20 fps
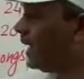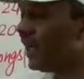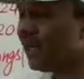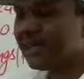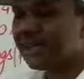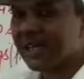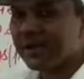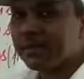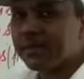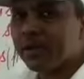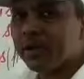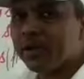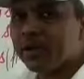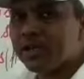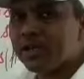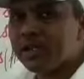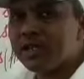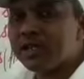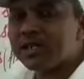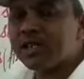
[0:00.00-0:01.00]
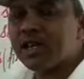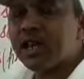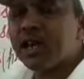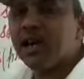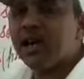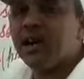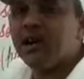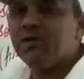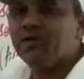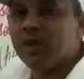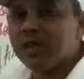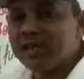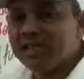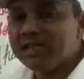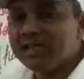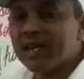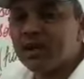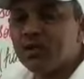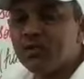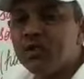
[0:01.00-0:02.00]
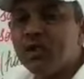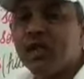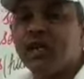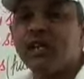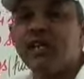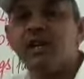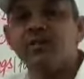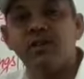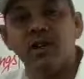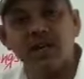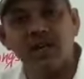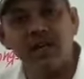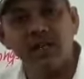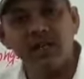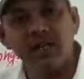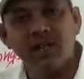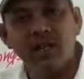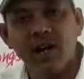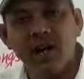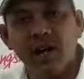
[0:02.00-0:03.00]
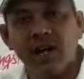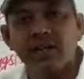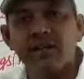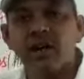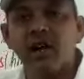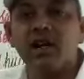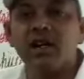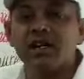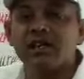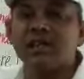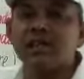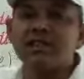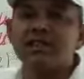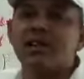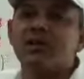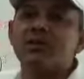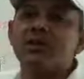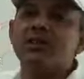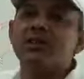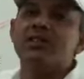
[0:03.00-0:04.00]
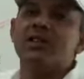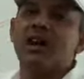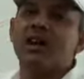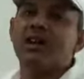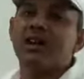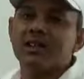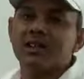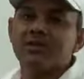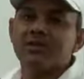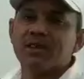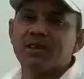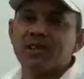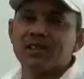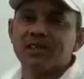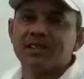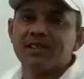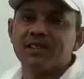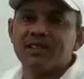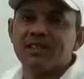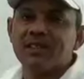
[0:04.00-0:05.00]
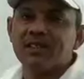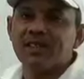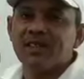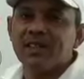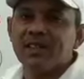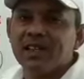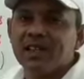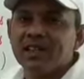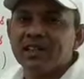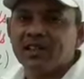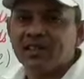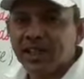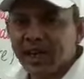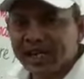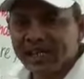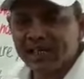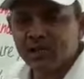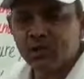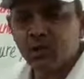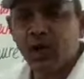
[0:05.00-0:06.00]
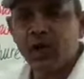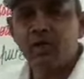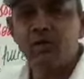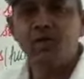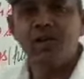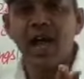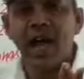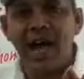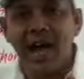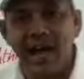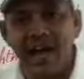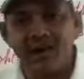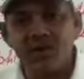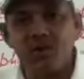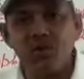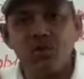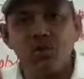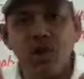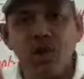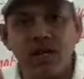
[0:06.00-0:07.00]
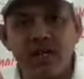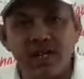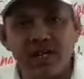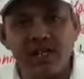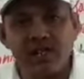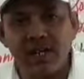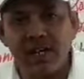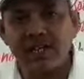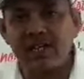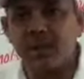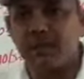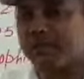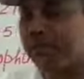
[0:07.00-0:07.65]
letter produces one sound in a word and the another sound is another word. That's why we have to understand